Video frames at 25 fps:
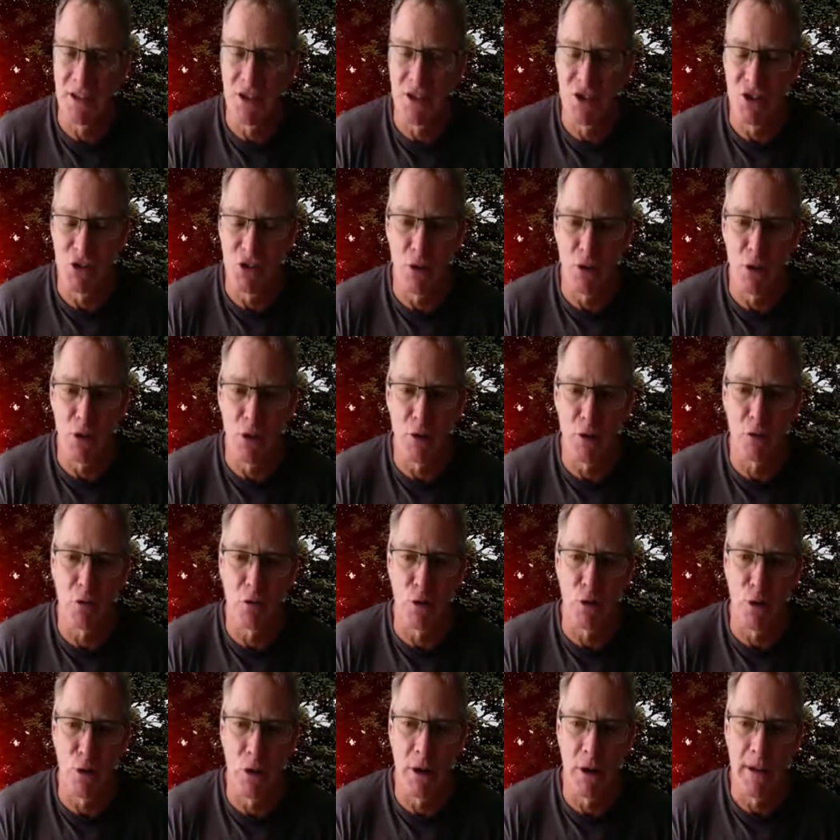So
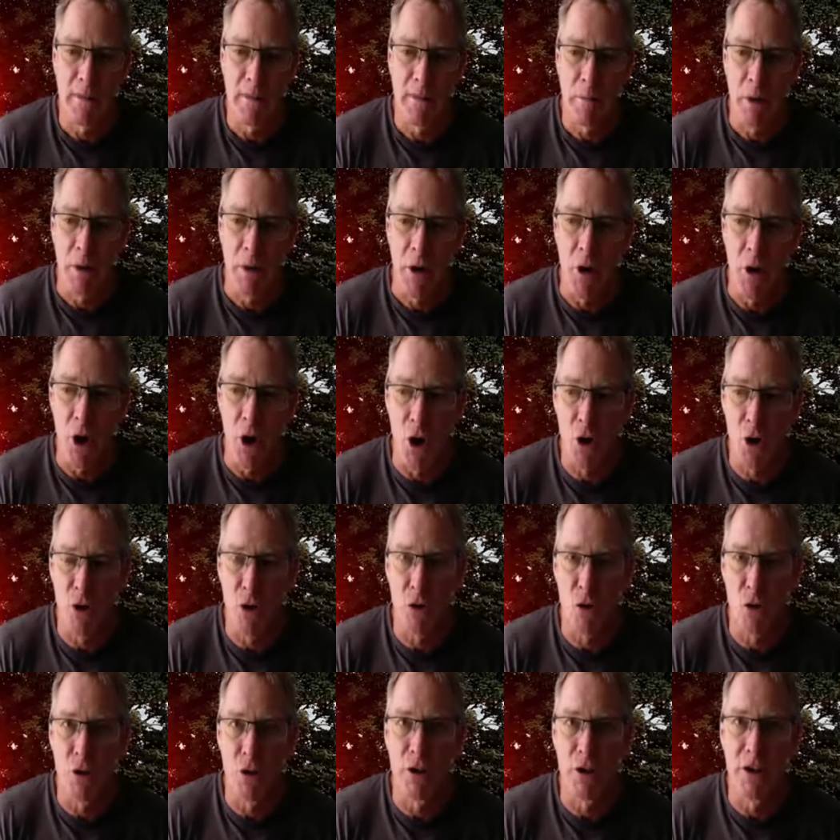therefore, not
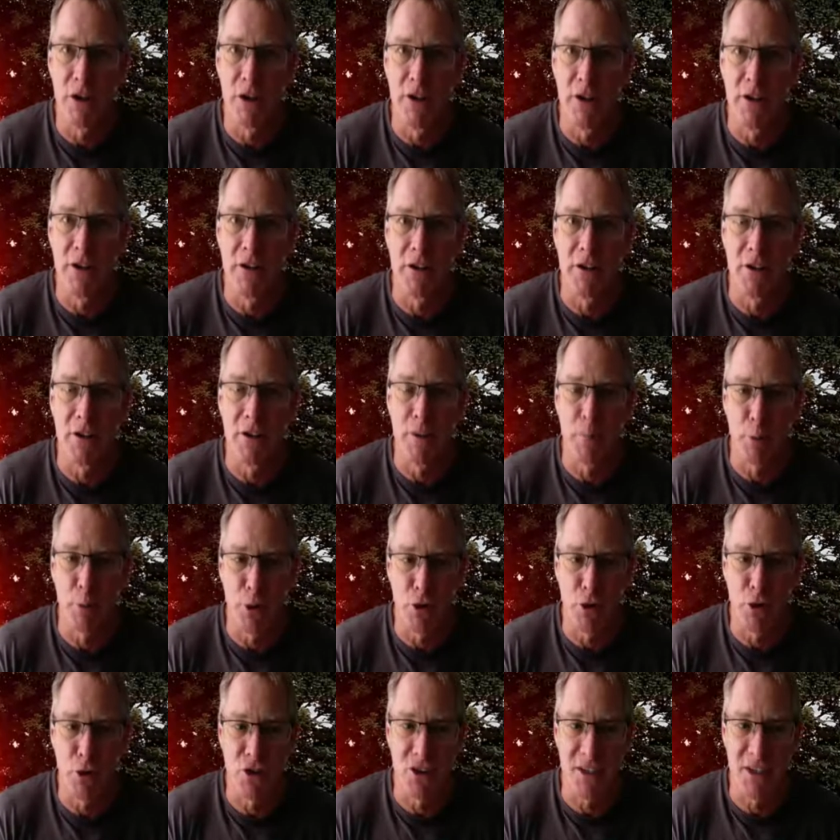only is the
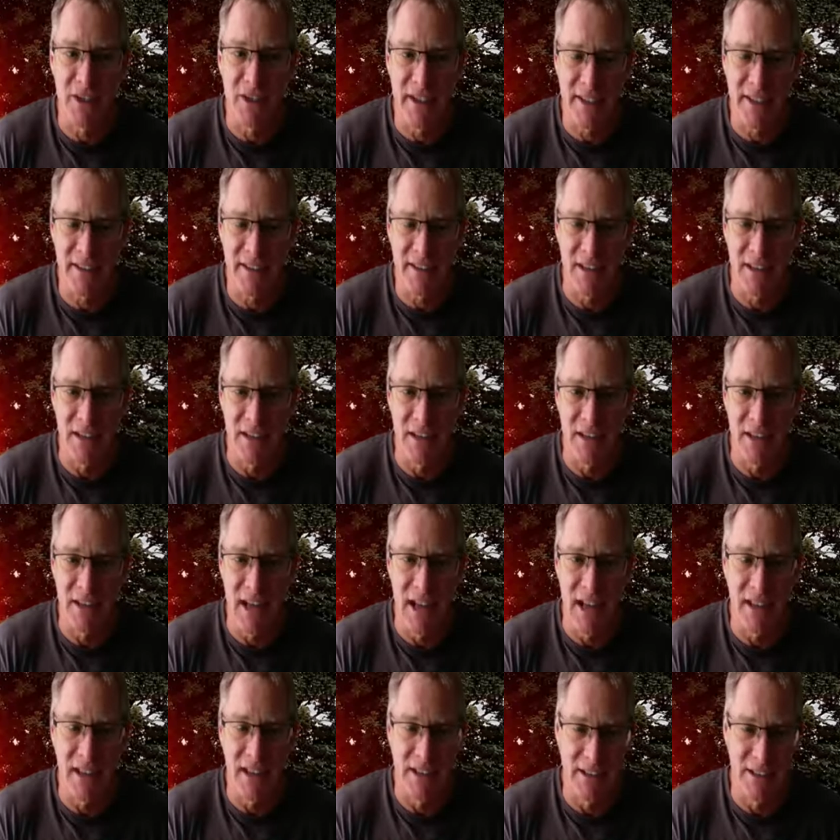person testing
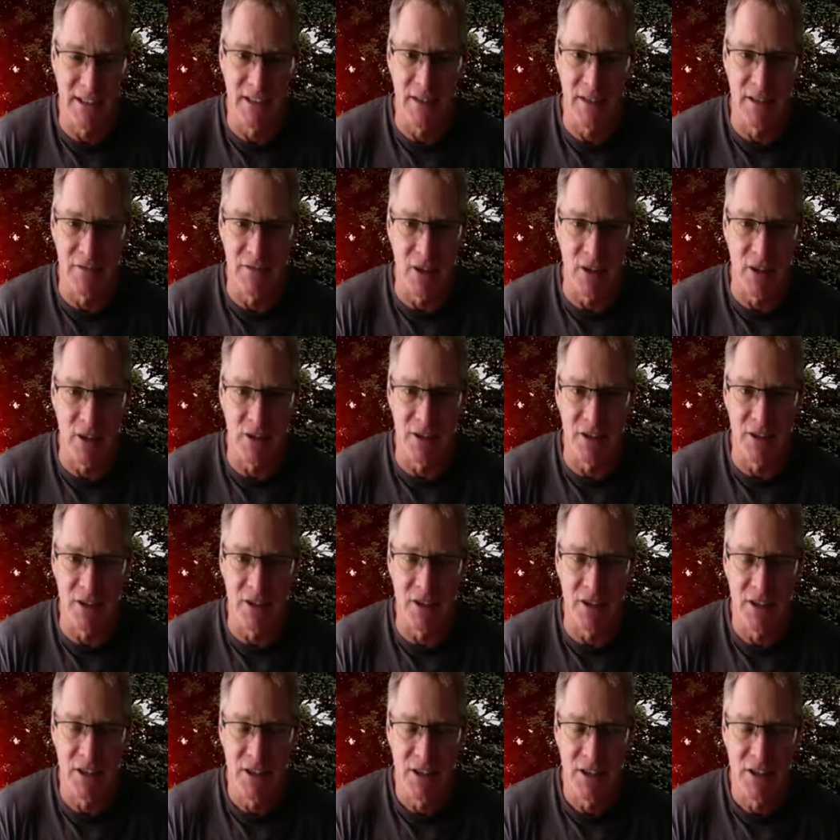at a disadvantage,